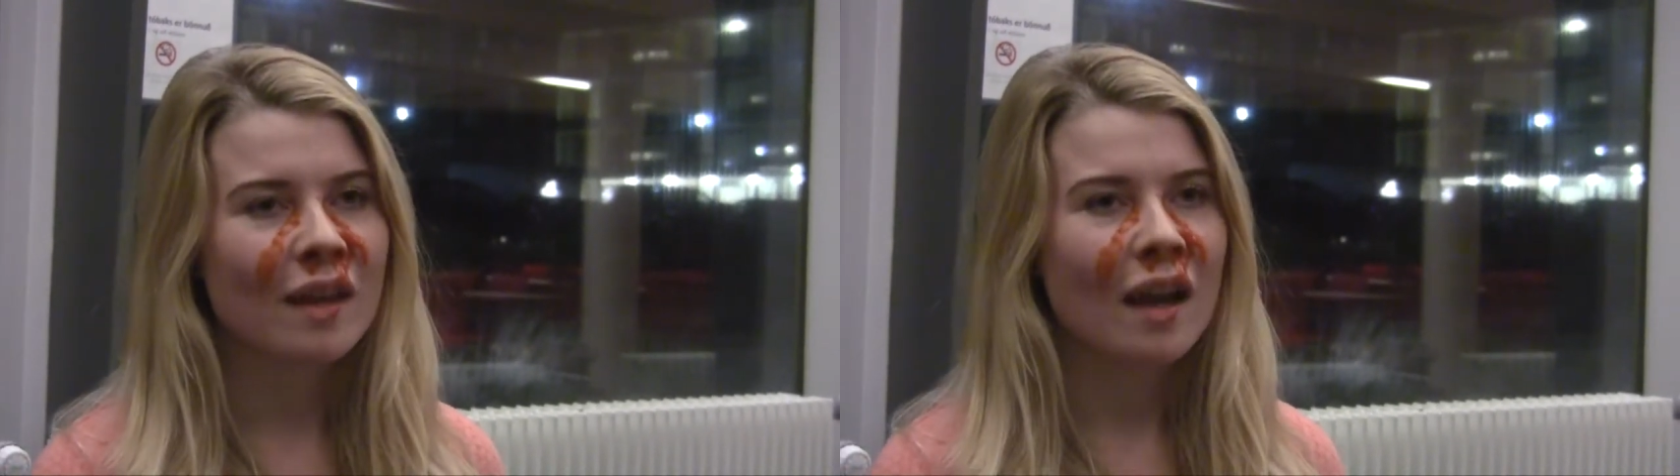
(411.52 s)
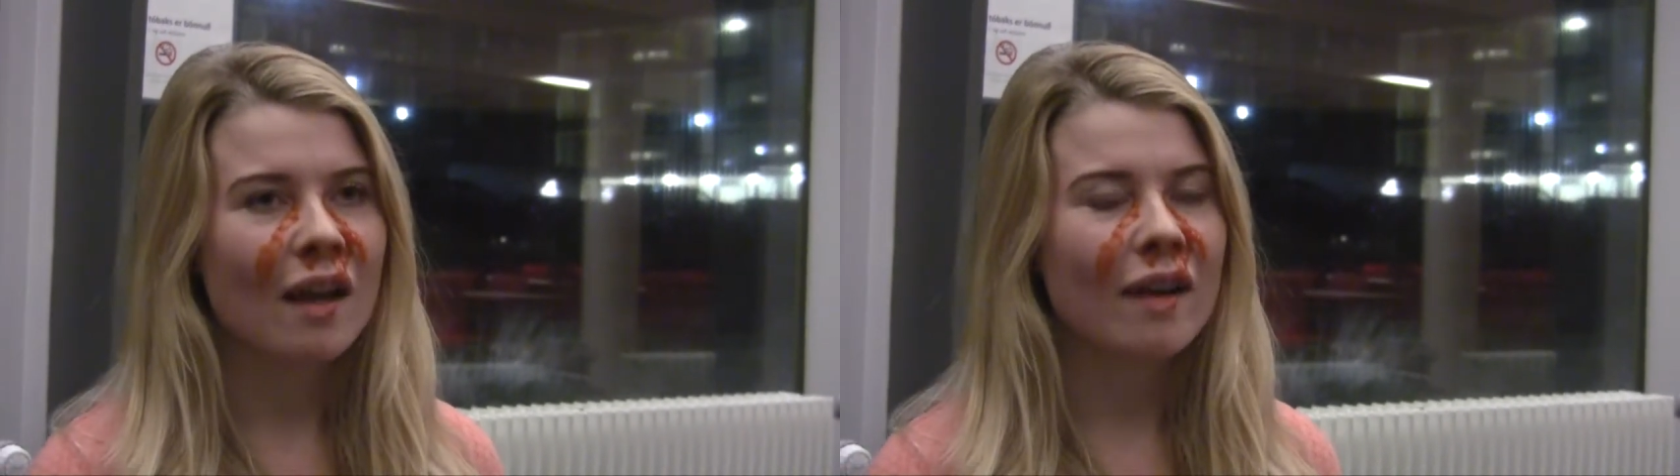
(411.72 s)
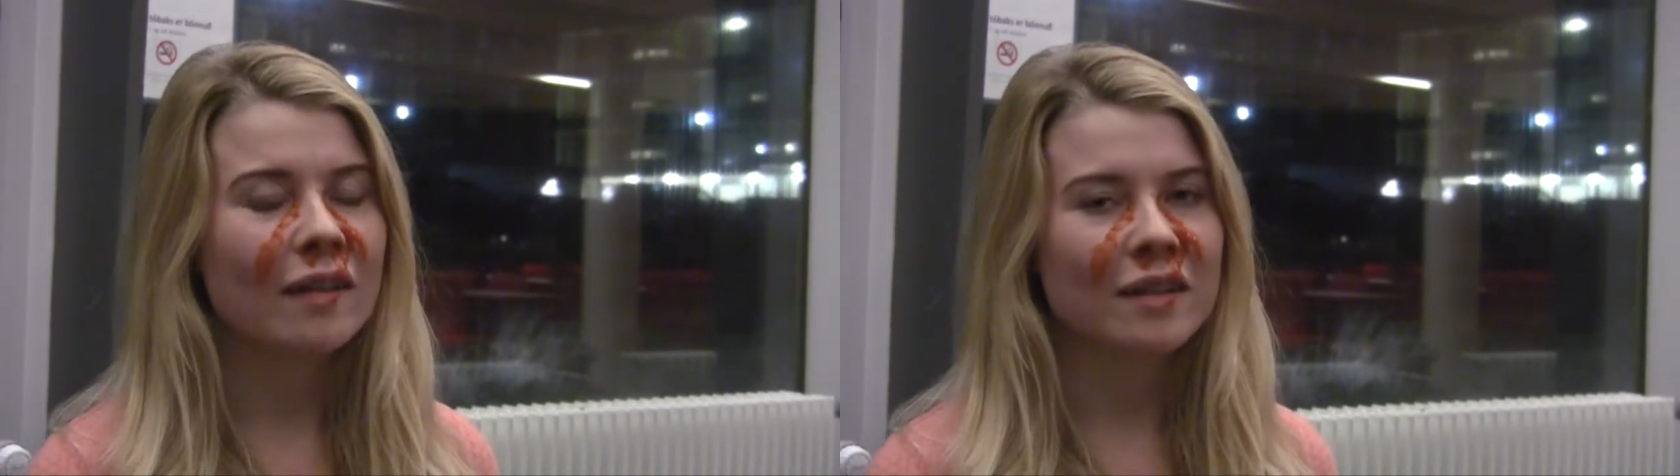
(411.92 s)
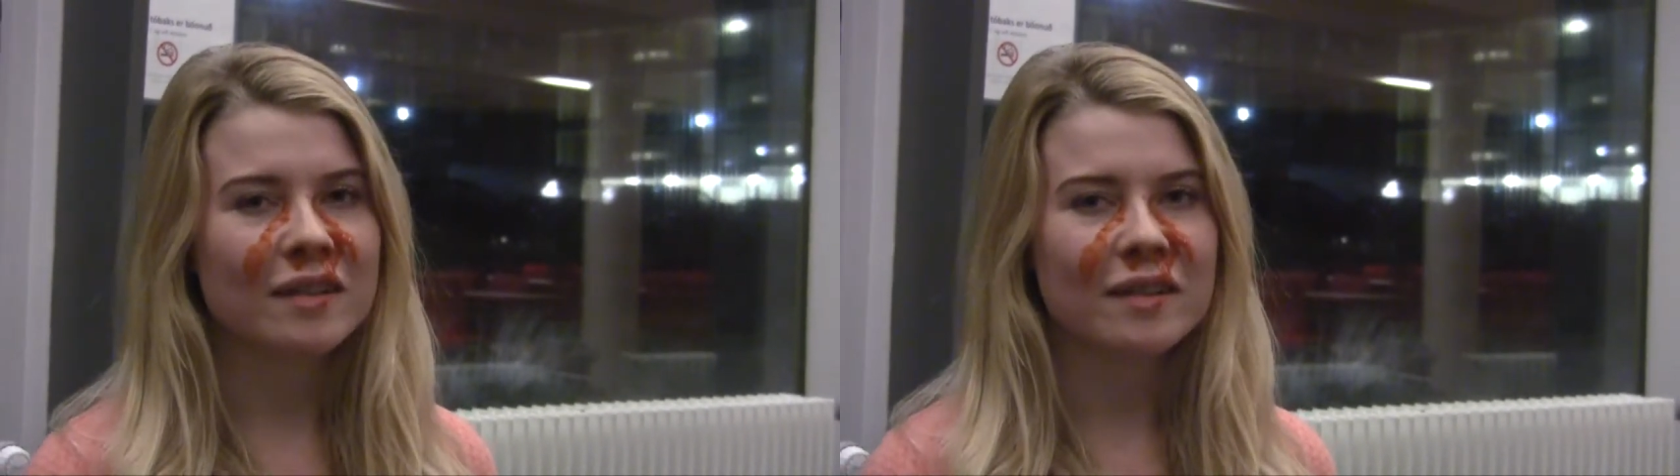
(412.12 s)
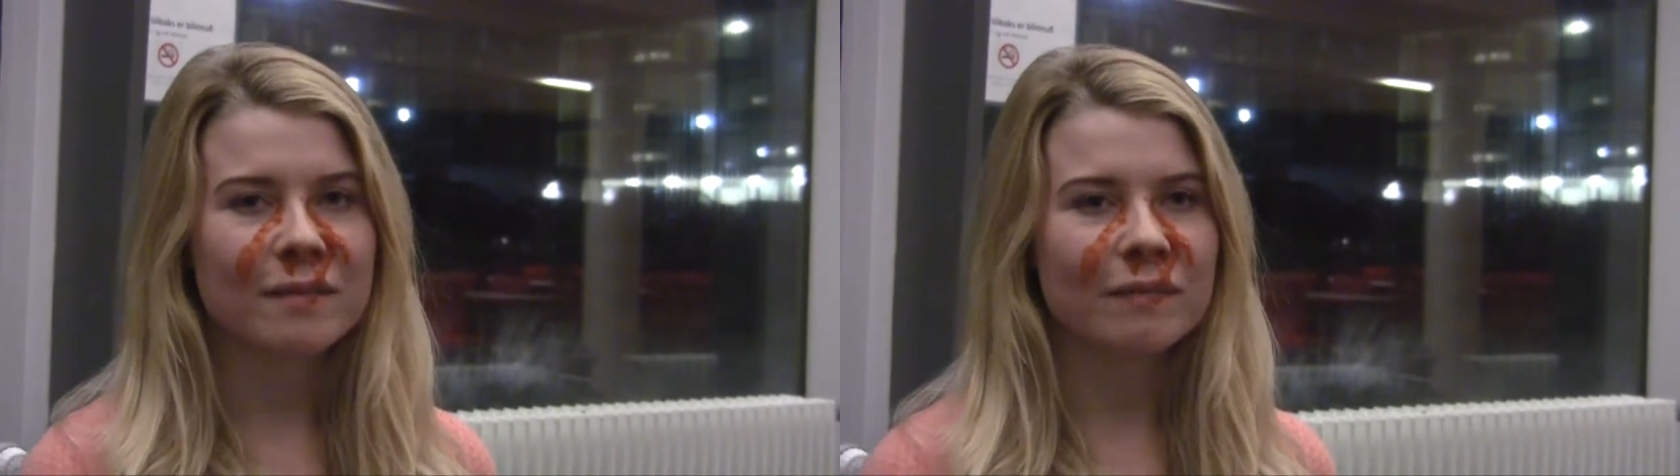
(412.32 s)
and that
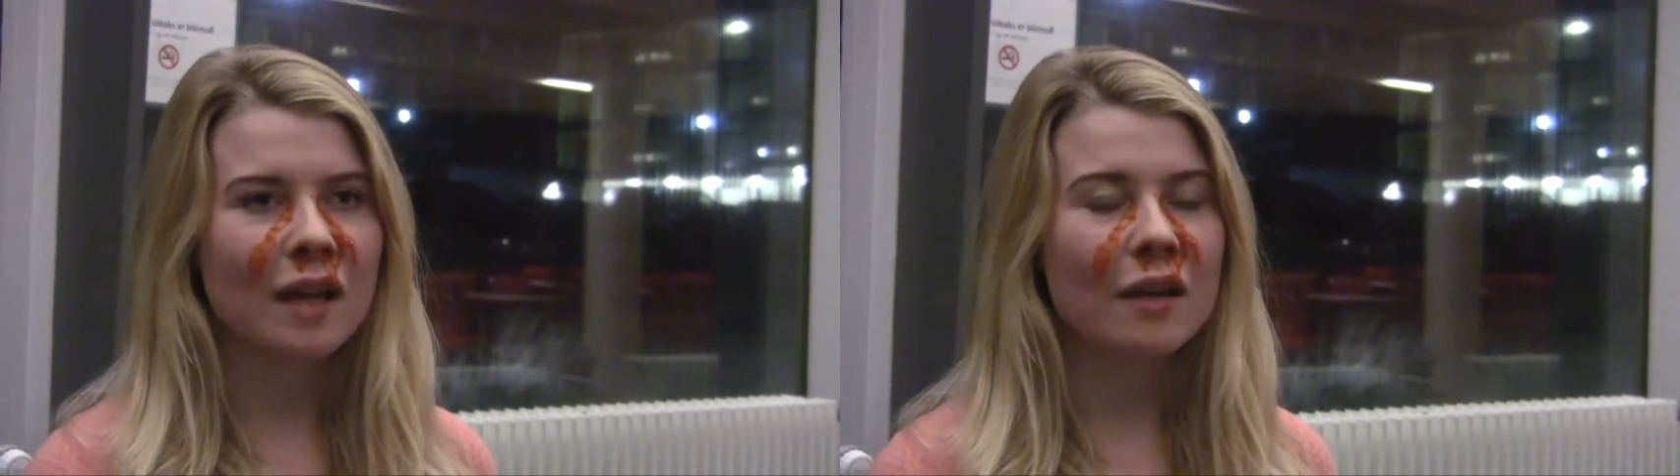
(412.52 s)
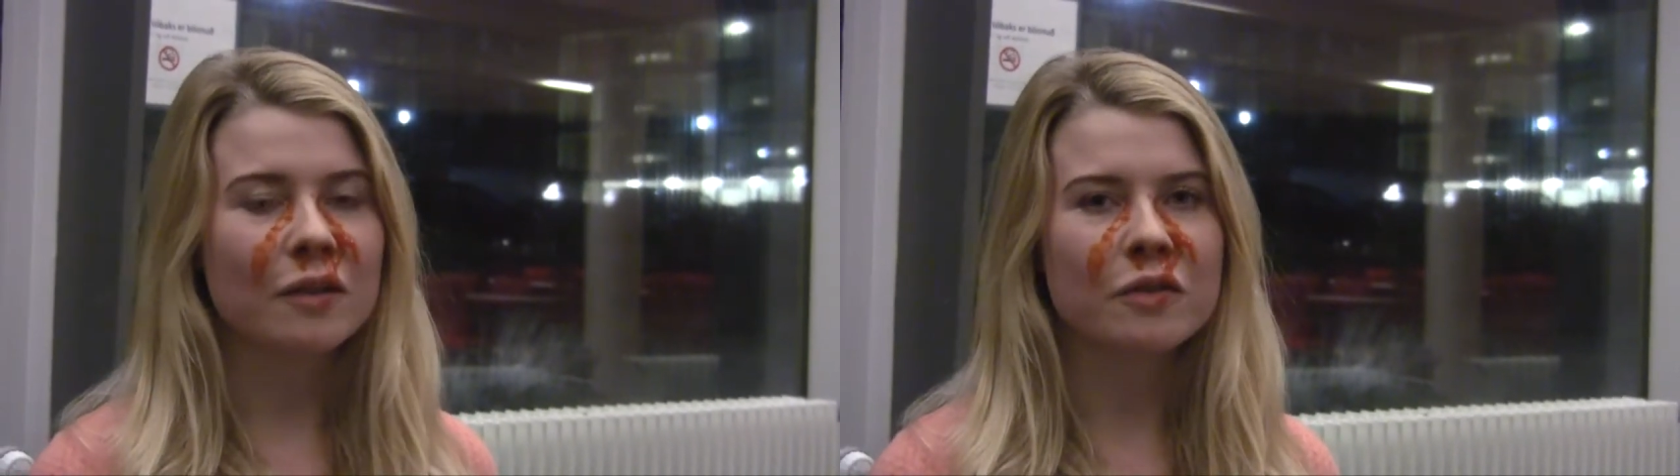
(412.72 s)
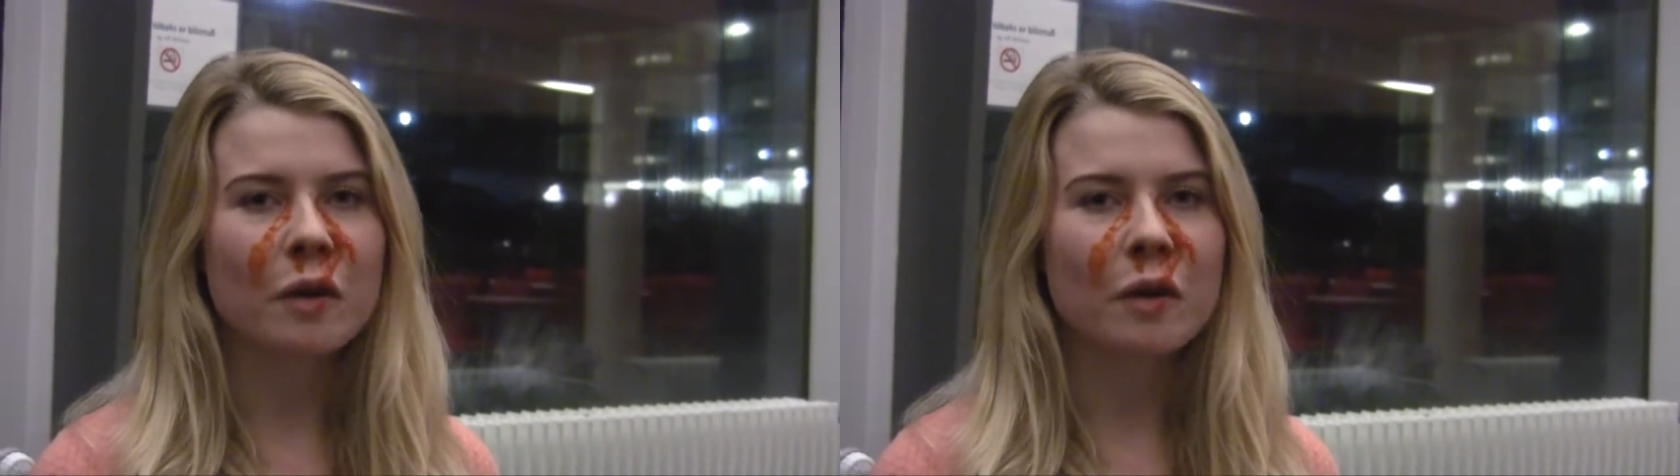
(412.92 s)
is, I just